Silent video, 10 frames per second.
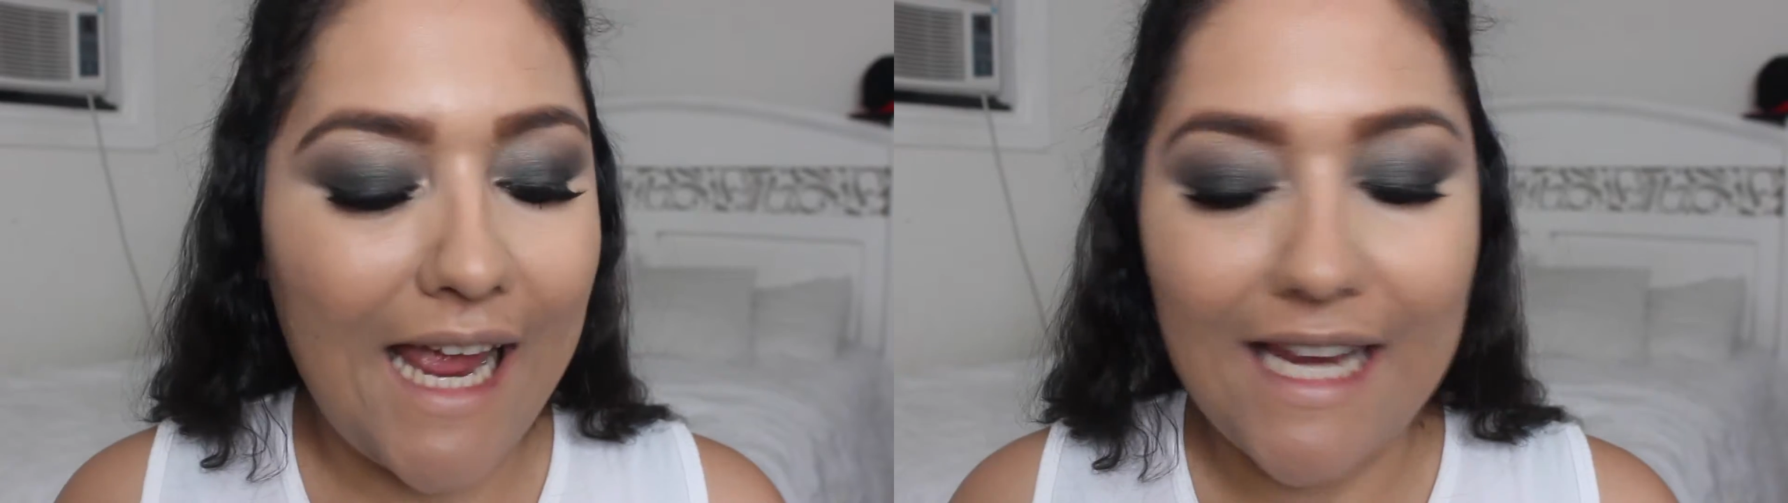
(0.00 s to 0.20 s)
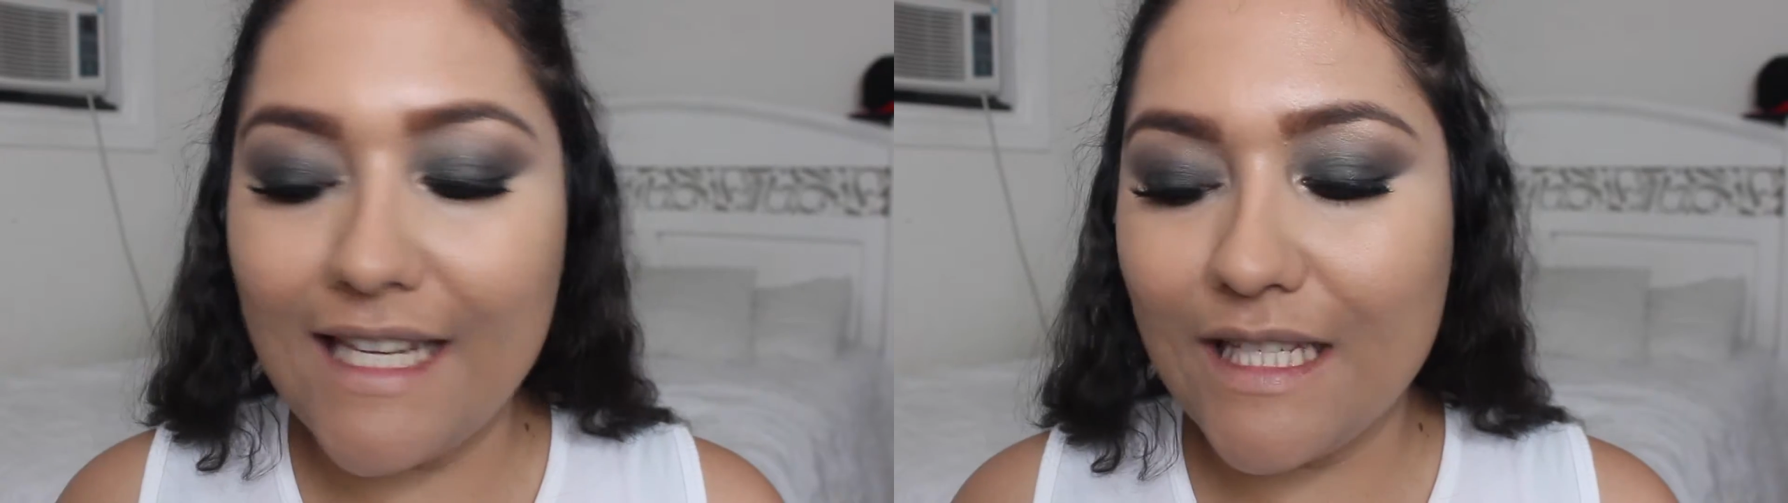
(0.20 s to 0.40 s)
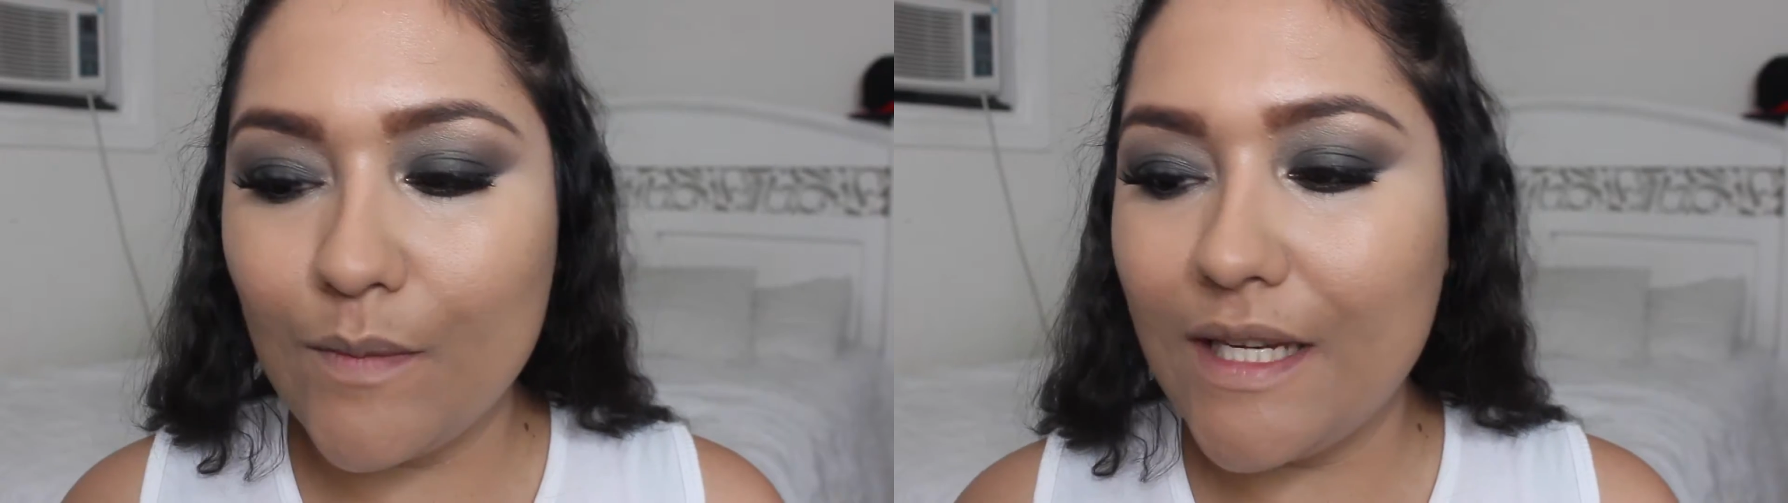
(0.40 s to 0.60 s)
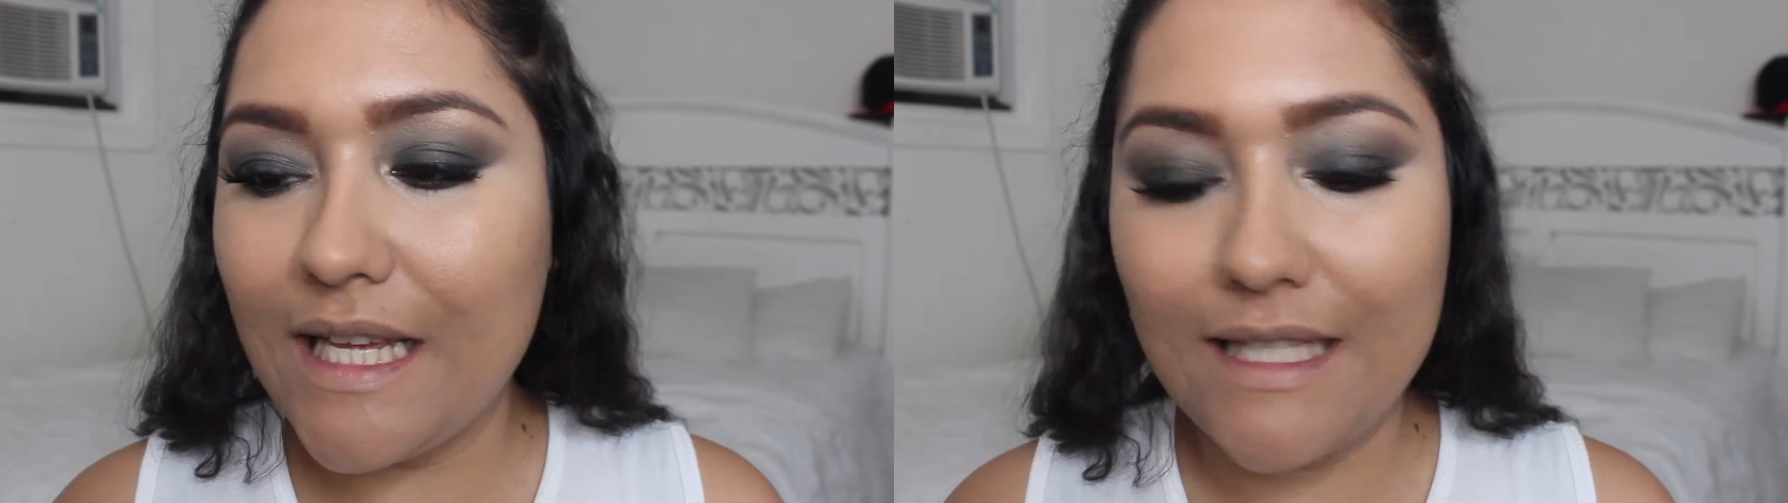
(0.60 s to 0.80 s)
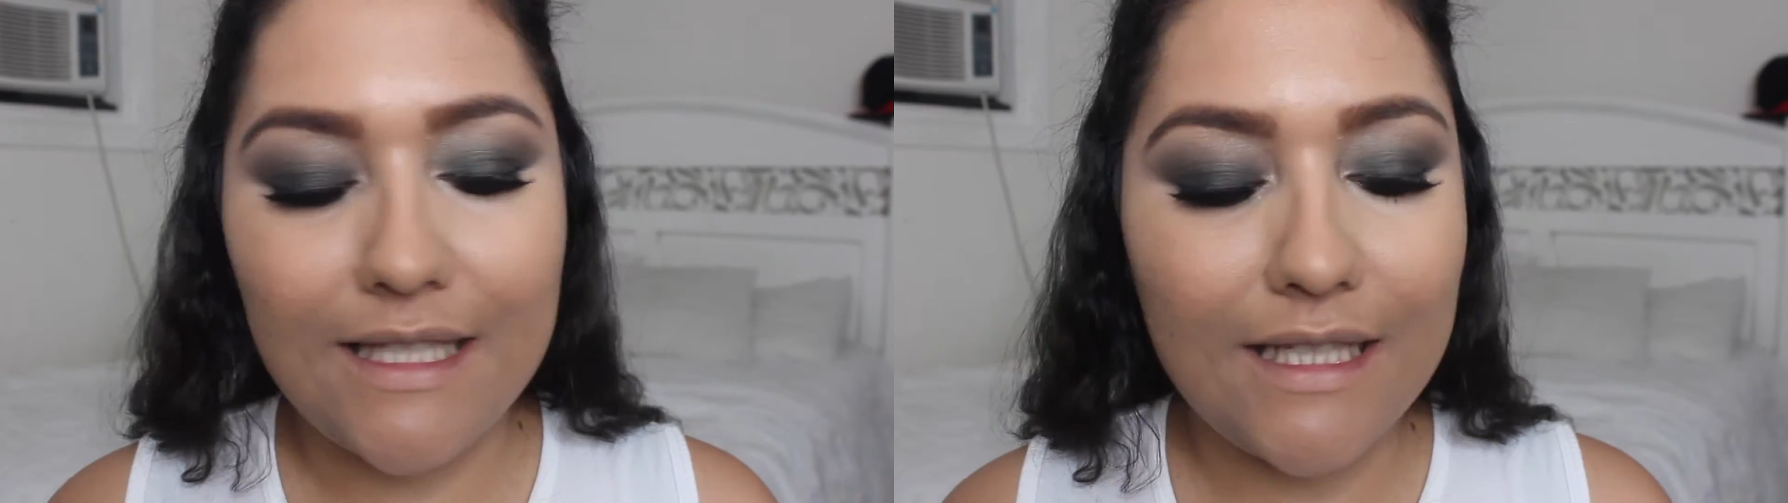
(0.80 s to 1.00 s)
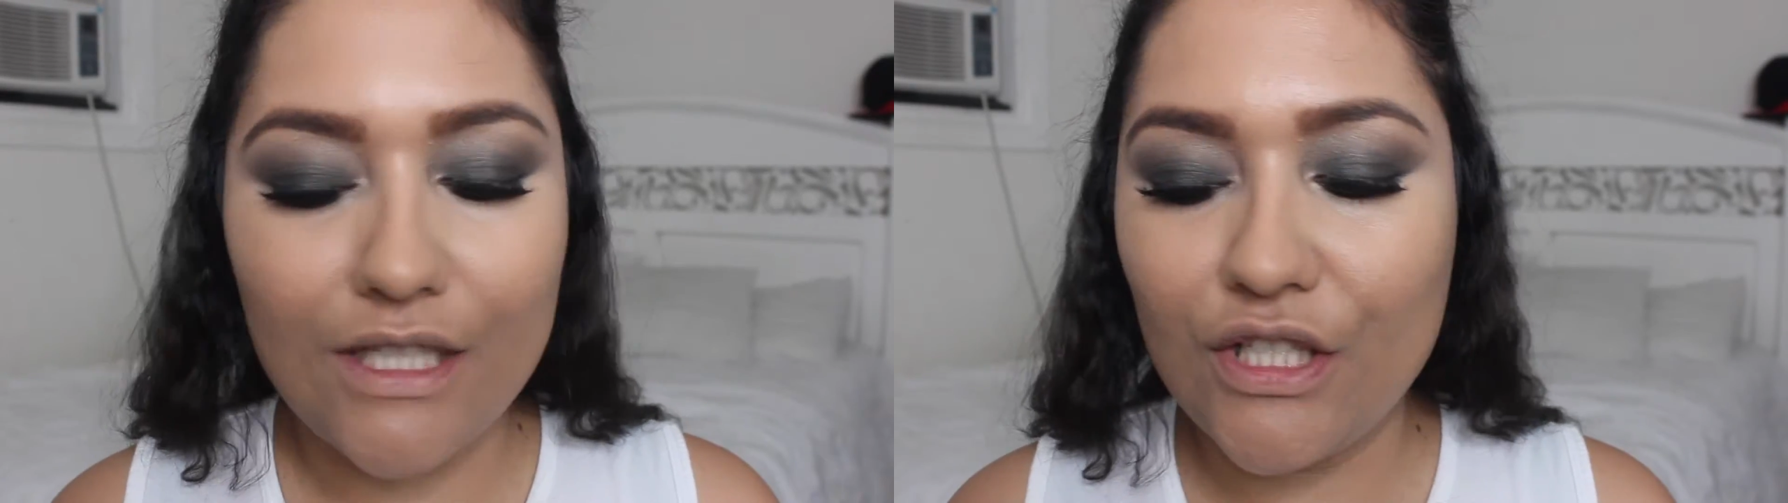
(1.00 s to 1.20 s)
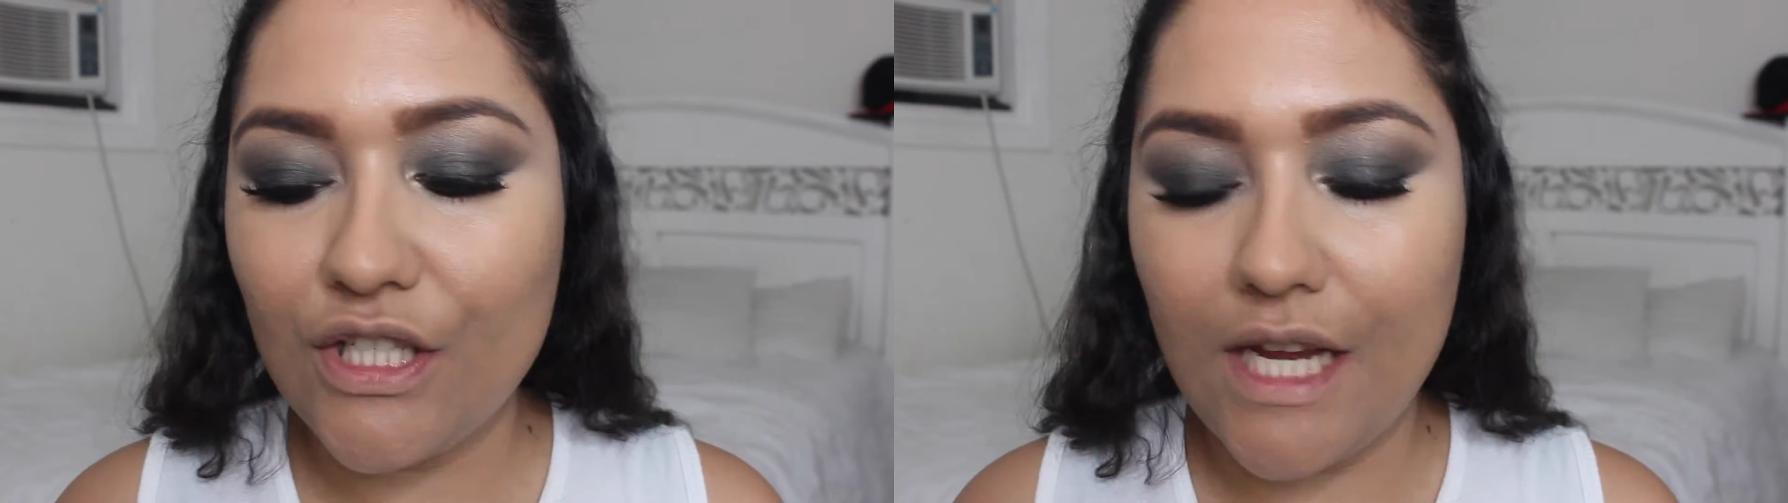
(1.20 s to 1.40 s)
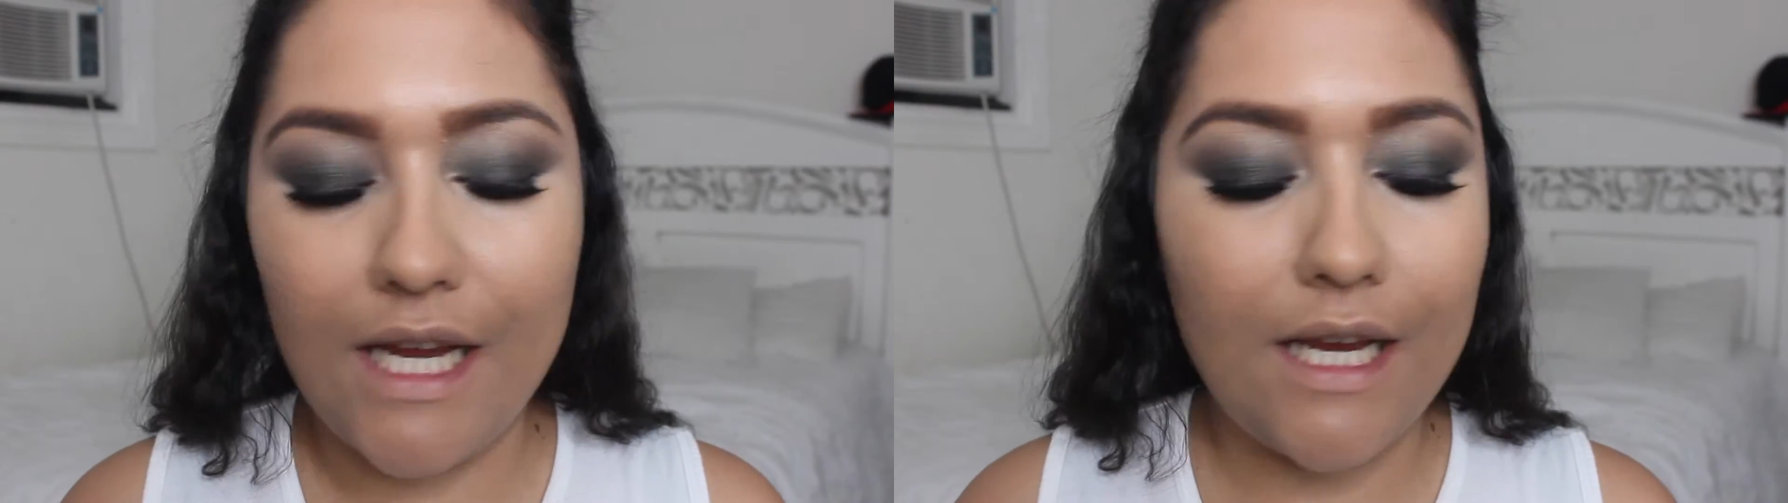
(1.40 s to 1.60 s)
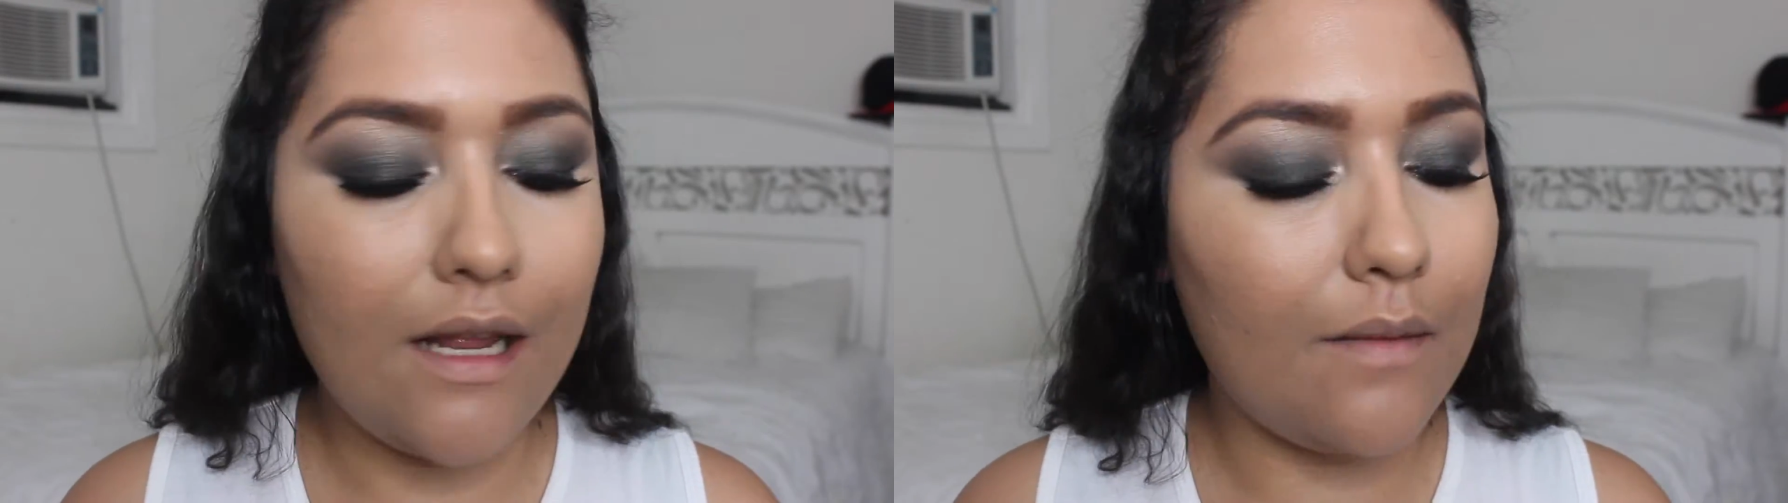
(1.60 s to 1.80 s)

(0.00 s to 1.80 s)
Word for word: and this one it's in the shade